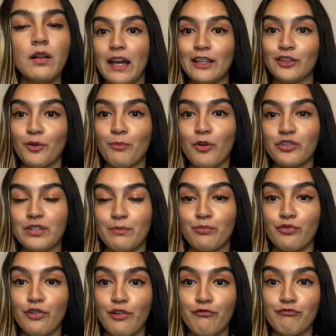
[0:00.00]
Like the most most
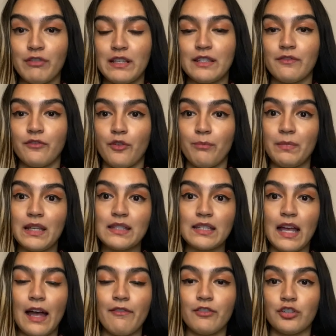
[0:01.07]
important reason for me to
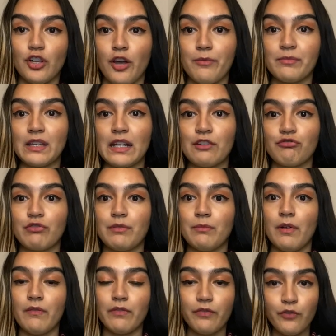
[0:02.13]
have a terms and
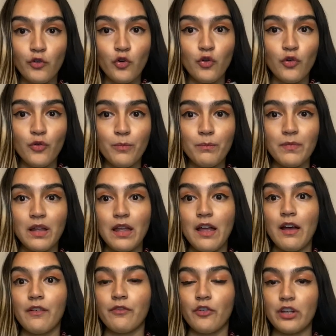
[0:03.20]
agreement form
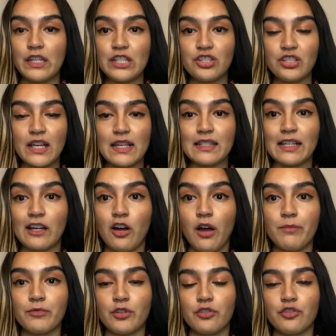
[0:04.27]
for each guest that
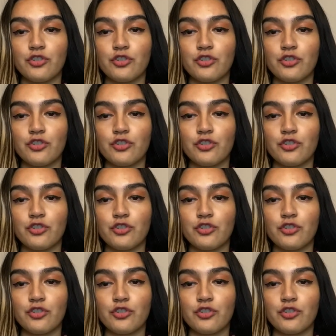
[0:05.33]
comes on the